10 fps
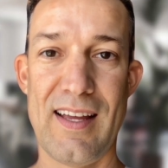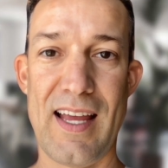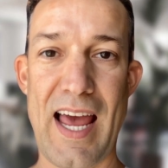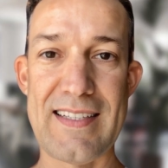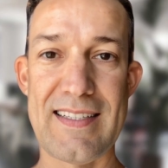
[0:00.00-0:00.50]

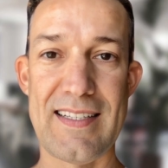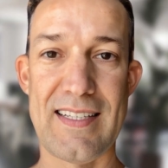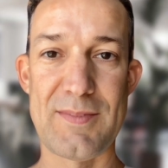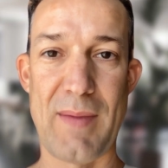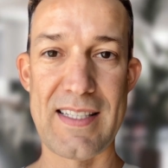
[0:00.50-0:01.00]
Yes,
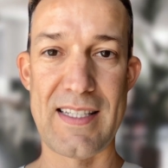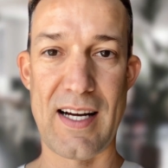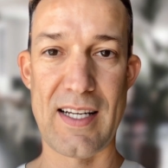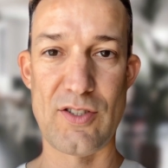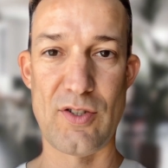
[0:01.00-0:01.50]
this might
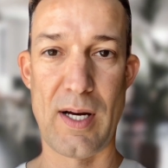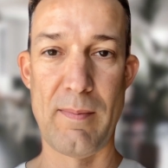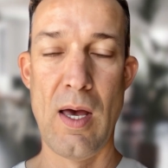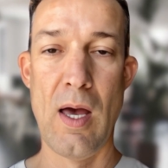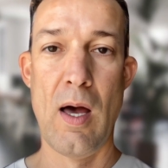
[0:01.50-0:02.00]
sound
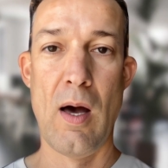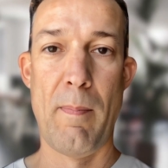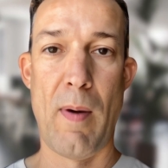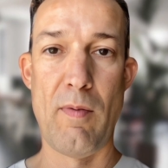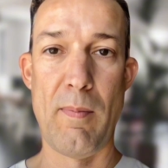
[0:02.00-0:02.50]
extreme,
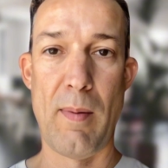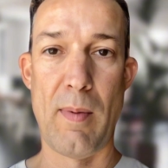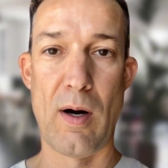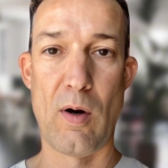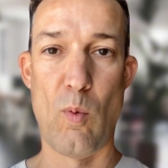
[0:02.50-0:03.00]
but
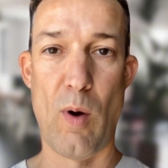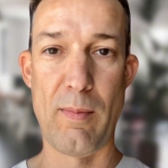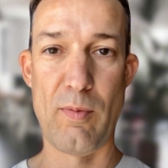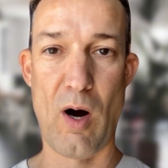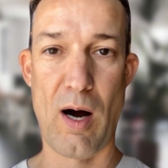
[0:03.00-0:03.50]
remember,
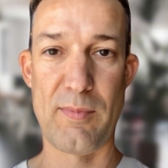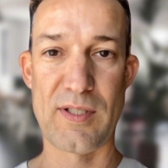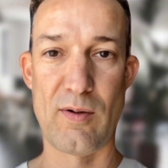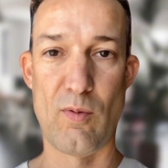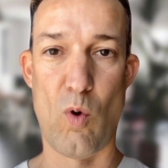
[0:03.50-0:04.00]
one
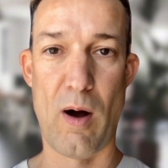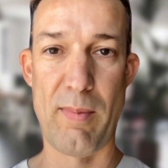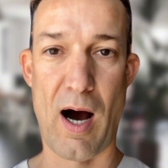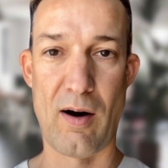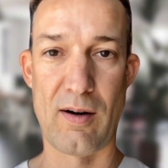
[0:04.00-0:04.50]
prompt, one
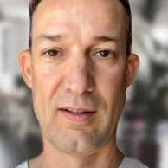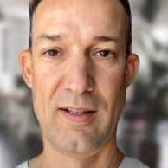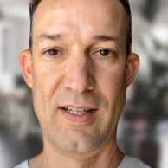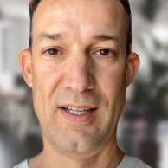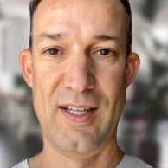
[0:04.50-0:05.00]
model.
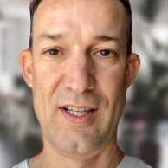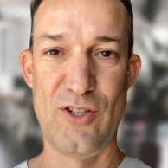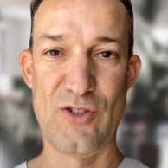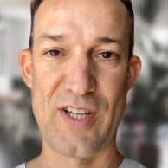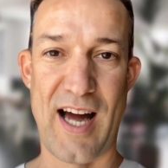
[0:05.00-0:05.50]

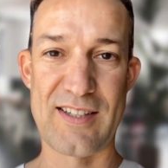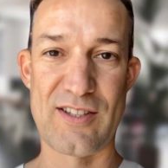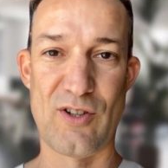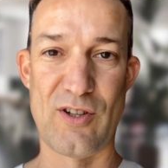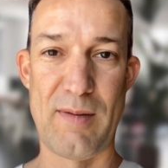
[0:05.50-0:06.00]
Huge thanks
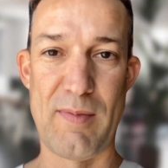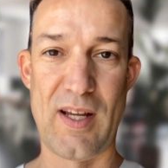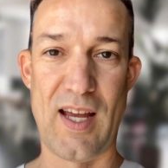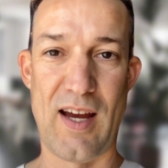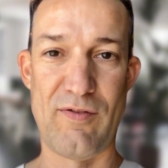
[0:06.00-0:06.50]
to Kareem and
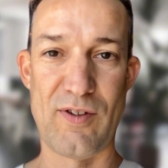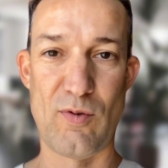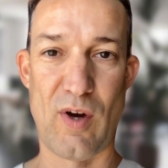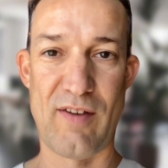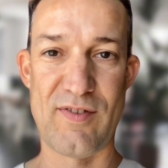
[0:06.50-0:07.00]
Clay for the
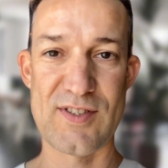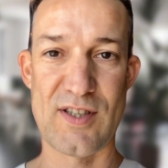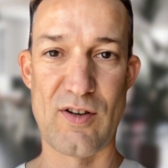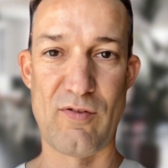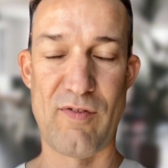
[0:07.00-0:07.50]
relevant
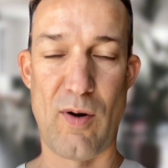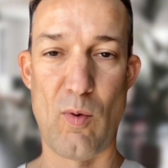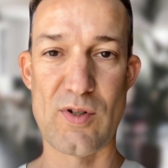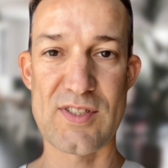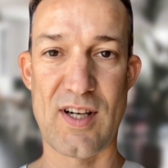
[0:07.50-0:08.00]
signal
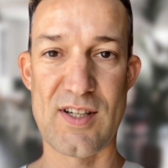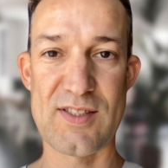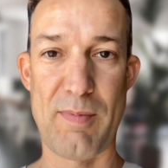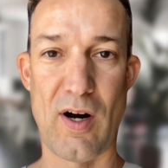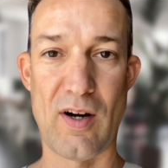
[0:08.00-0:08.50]
frameworks that
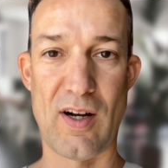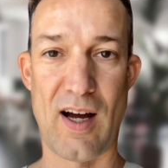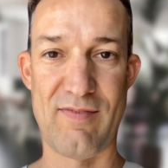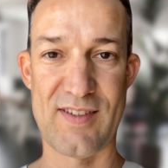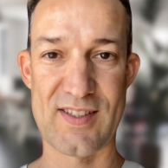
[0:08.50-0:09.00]
inspired a
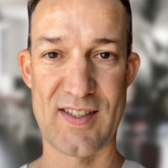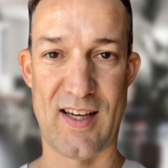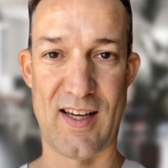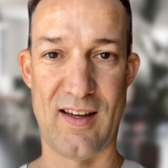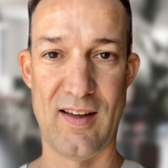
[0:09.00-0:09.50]
lot of this
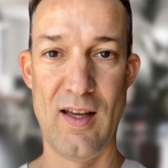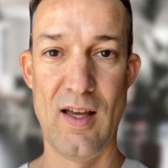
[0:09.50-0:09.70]
thinking.